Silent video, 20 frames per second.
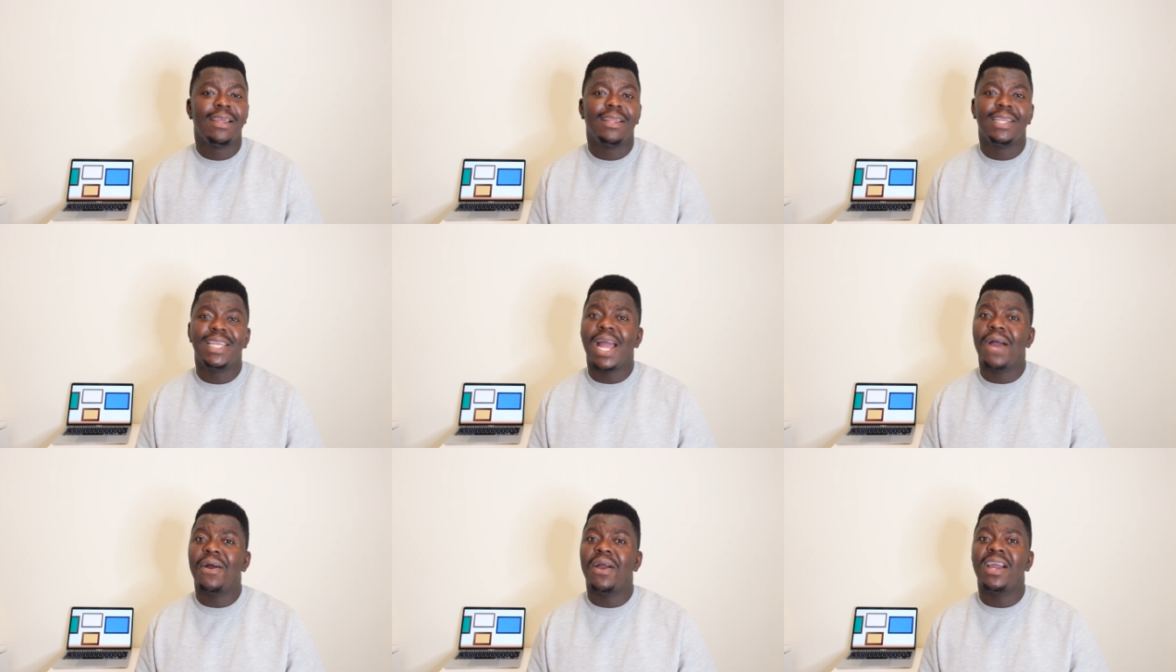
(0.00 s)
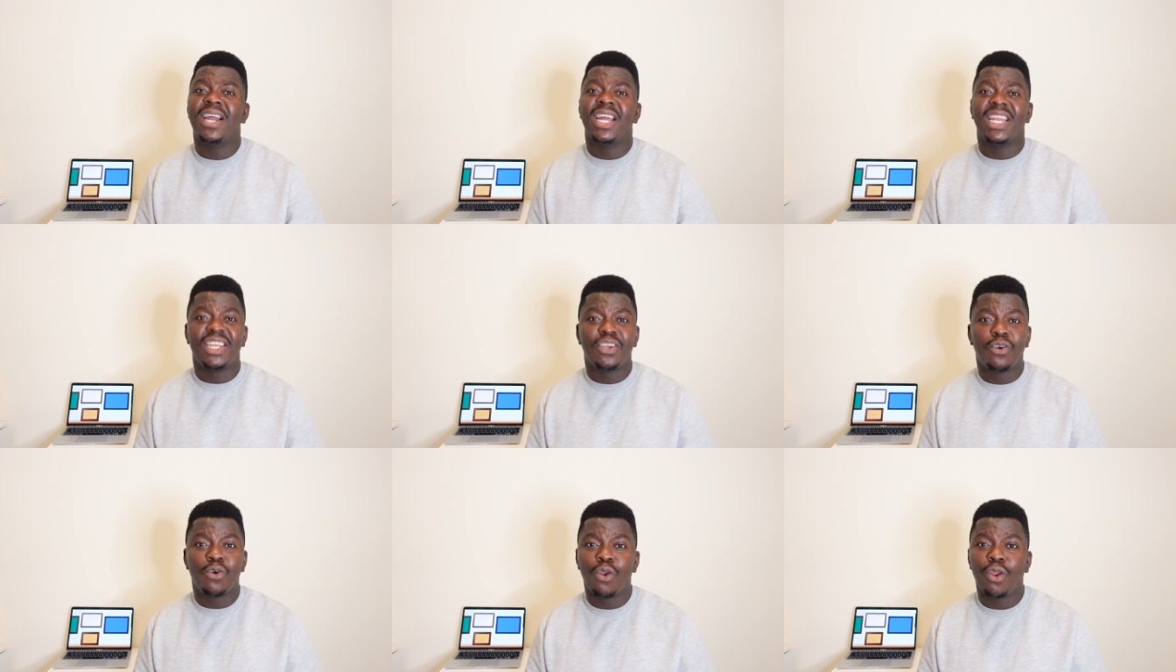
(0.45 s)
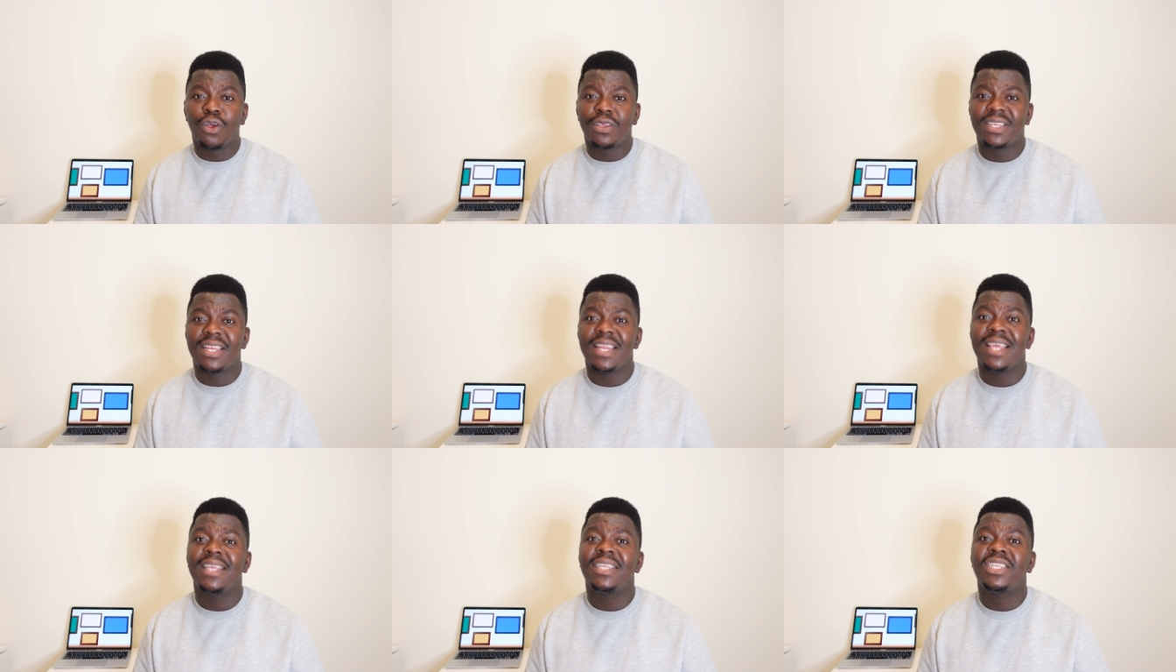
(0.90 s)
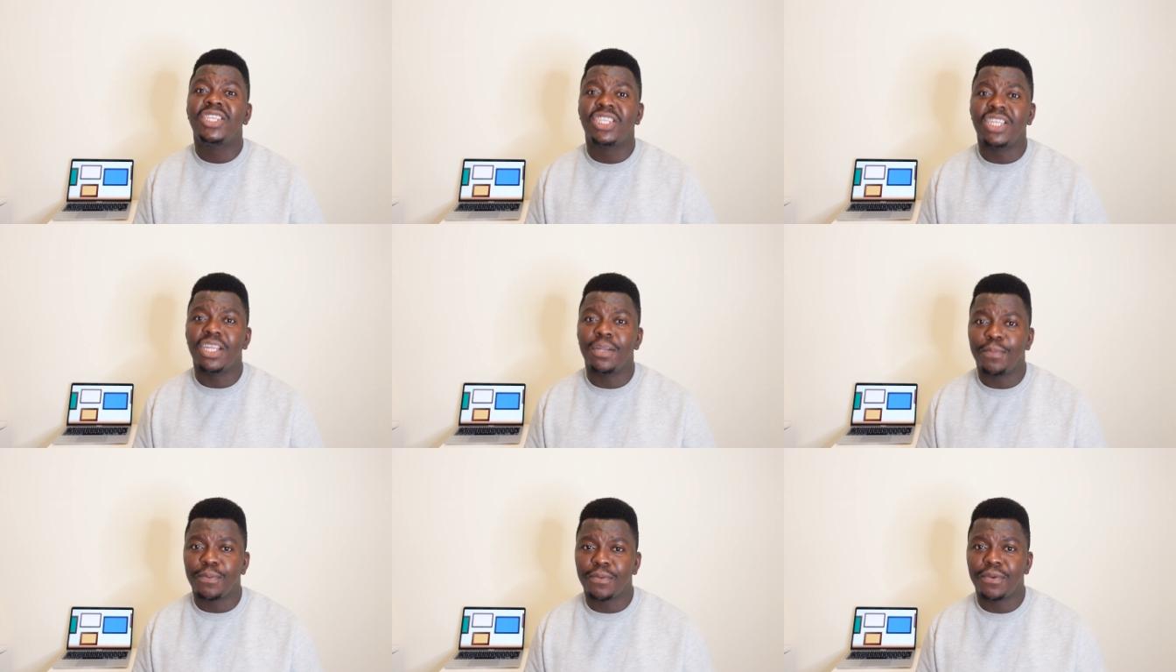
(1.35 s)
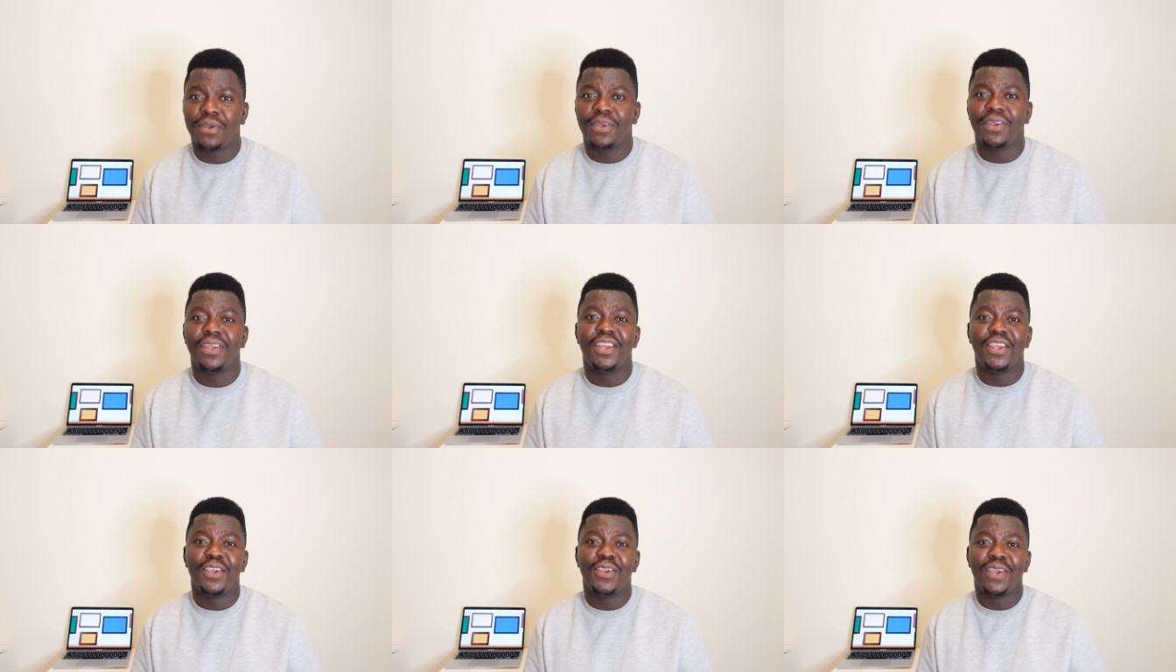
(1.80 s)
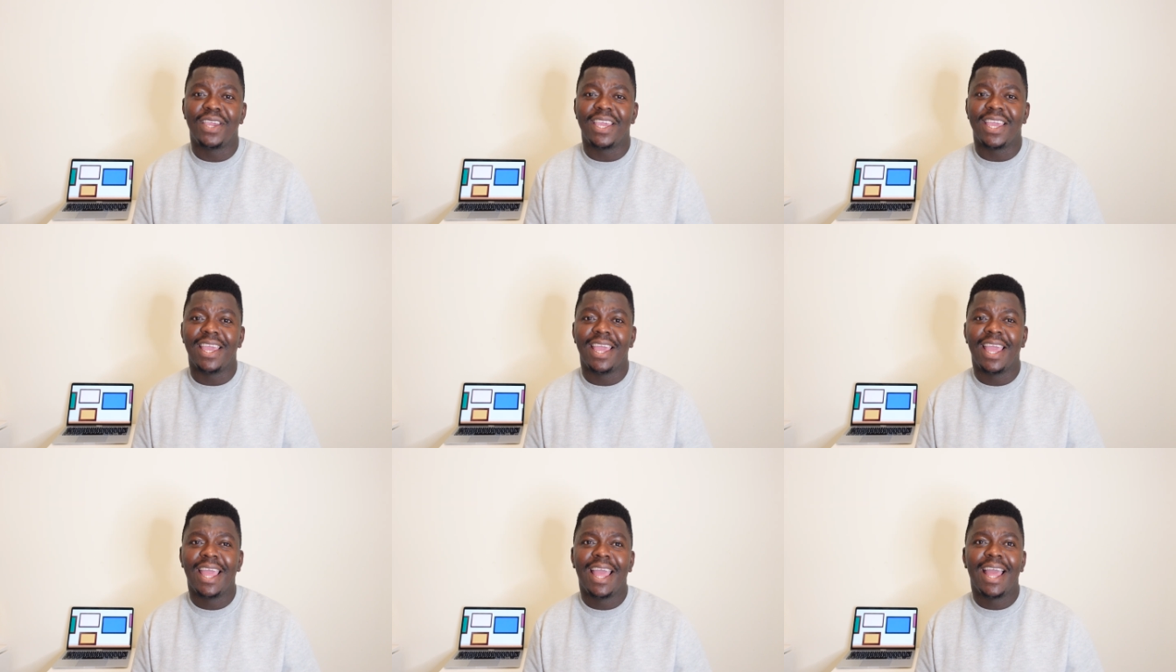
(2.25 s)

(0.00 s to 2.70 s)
They are ridiculously cheap in the UK.